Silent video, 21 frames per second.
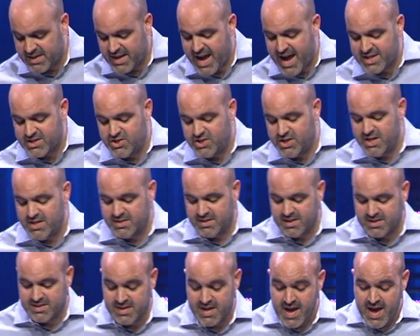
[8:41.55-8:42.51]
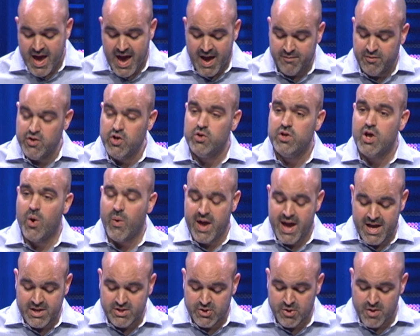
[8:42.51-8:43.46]
and asked Jesus, have you no
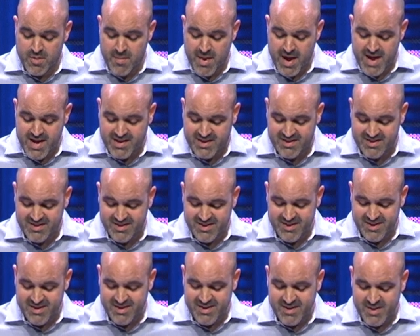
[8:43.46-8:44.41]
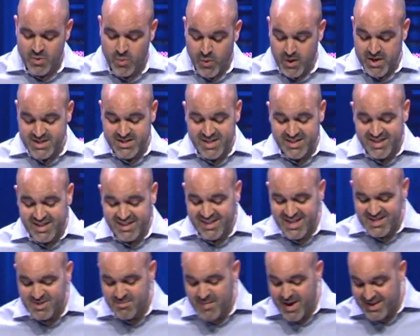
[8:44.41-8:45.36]
answer to make? What is it that
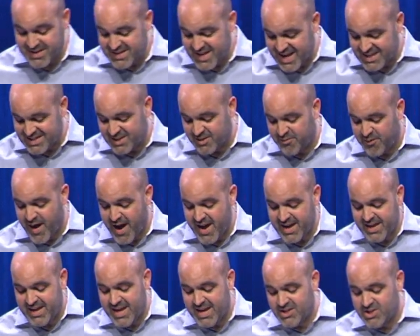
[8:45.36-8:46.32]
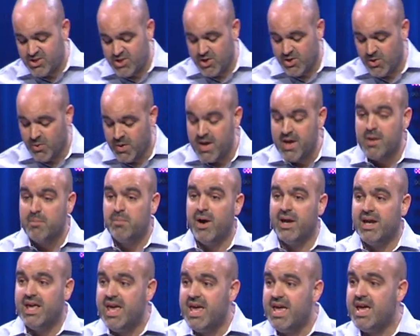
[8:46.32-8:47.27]
these men testify against you?
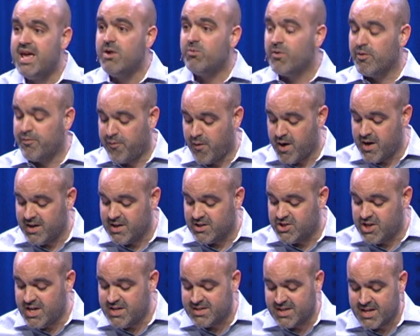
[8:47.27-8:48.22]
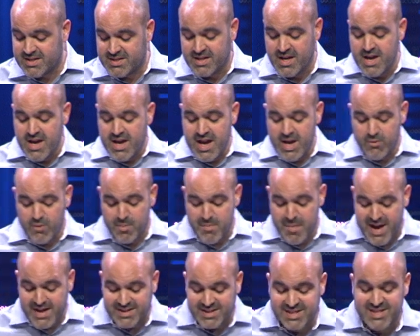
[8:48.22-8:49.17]
But he, referring to Jesus, he
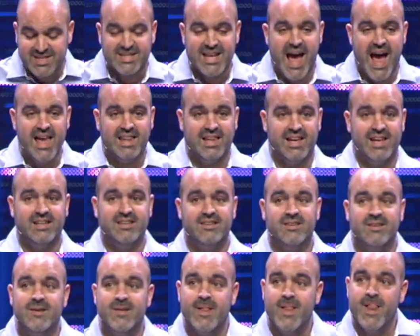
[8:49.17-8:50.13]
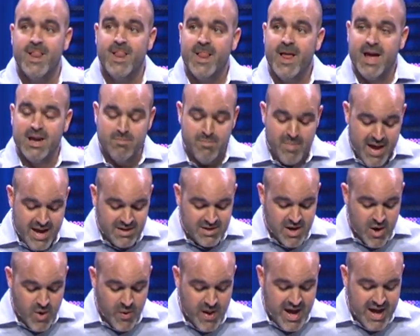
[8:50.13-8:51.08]
remained silent and made
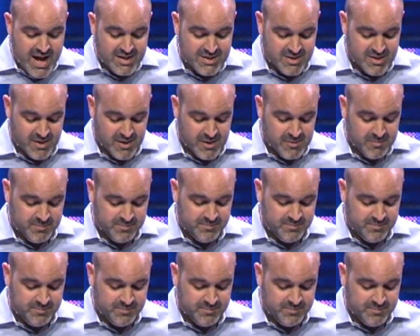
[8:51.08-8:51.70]
no answer.